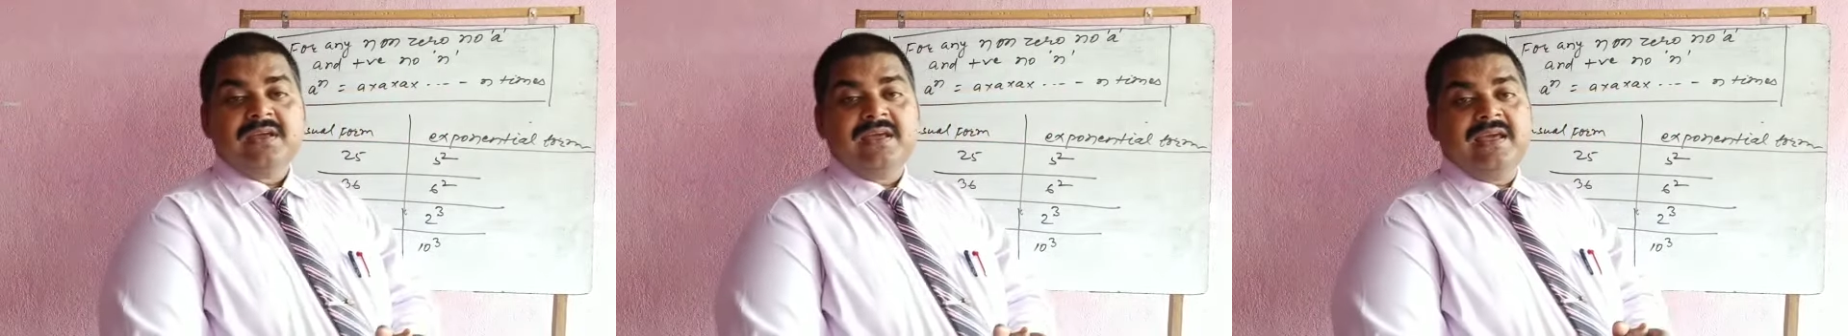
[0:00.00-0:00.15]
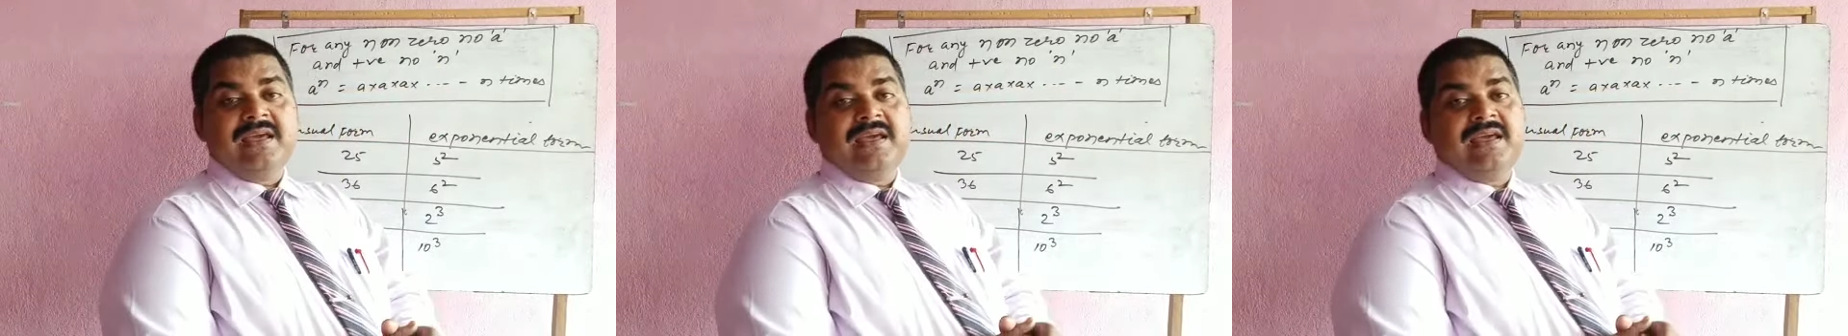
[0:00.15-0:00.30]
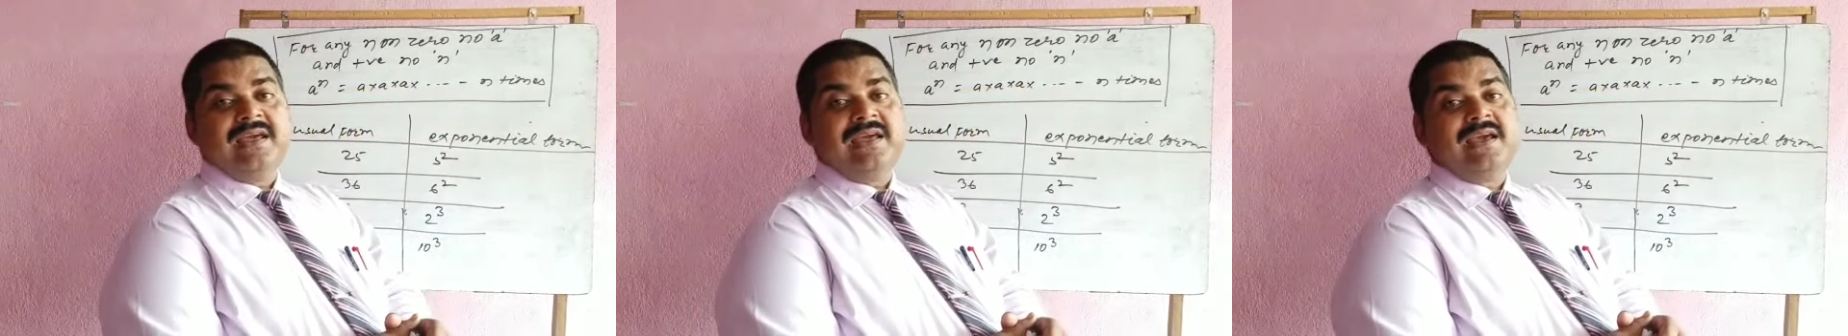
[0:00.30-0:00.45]

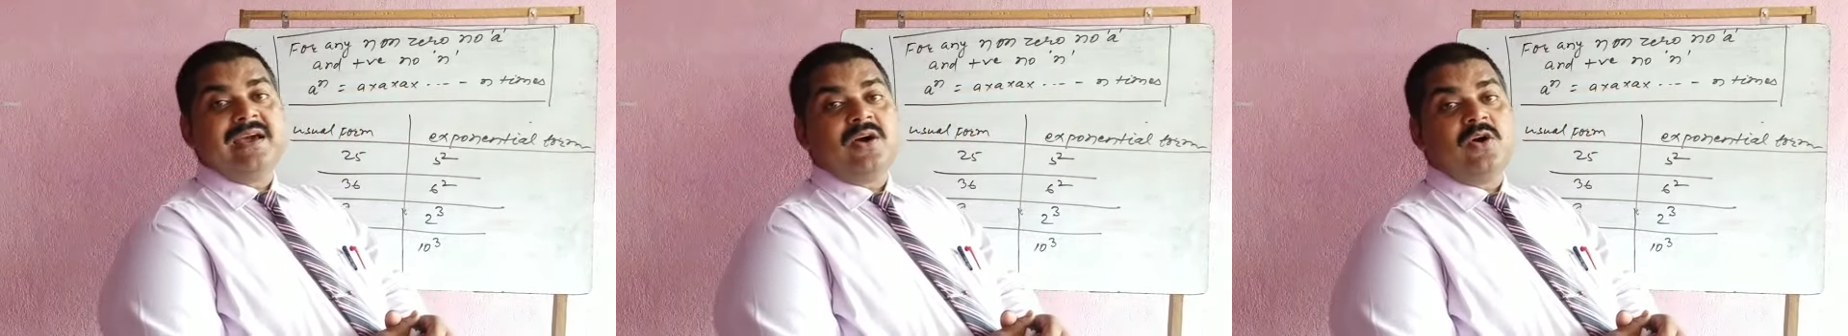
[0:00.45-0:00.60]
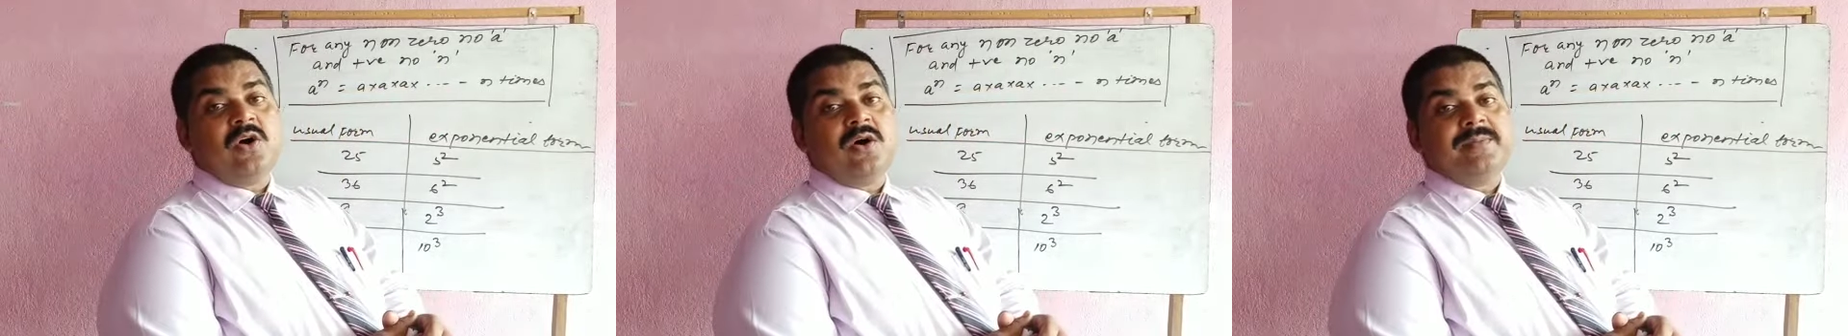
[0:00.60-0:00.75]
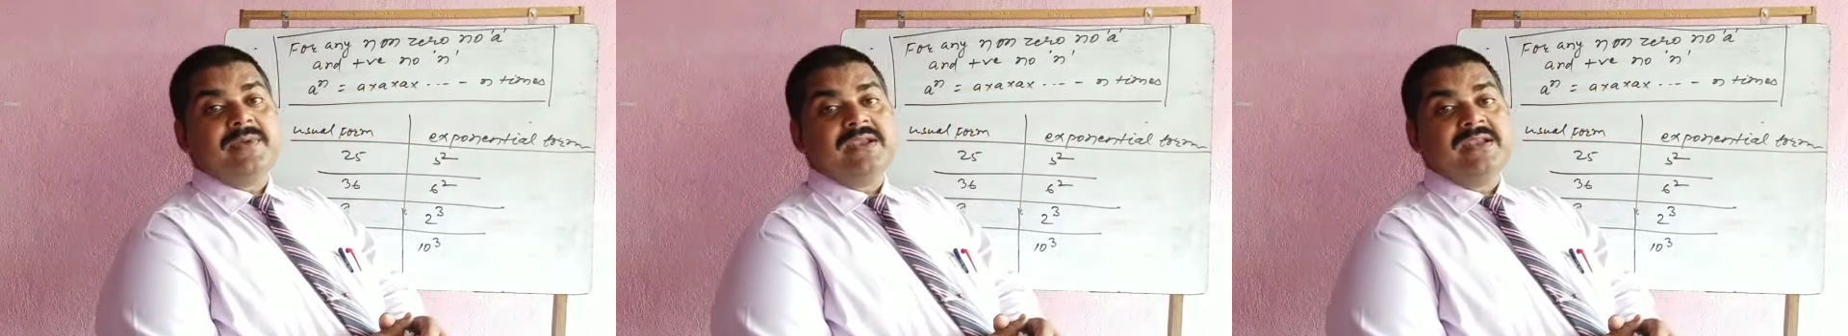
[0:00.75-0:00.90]
a
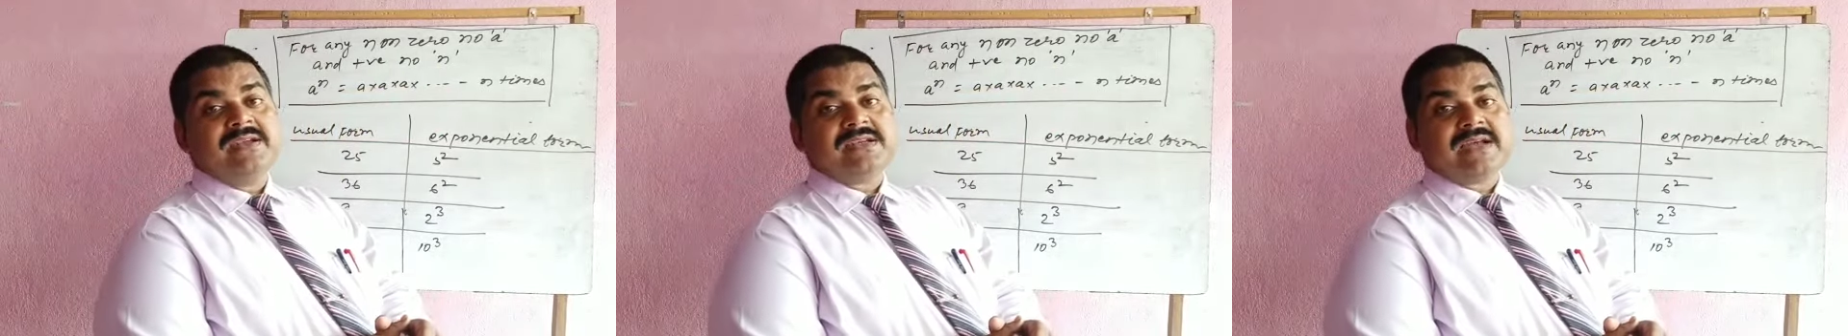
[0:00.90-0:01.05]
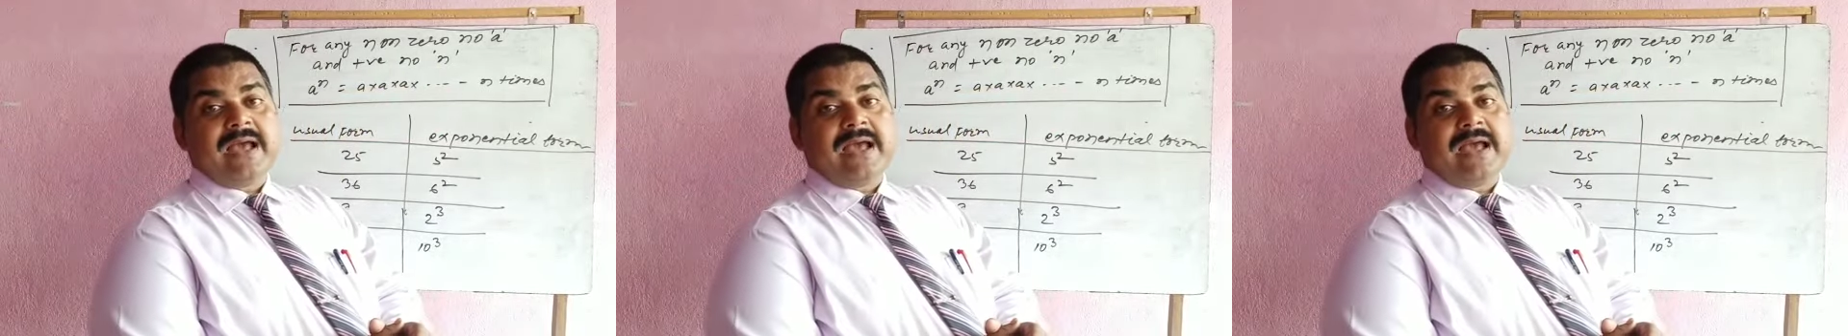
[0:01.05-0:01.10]
how many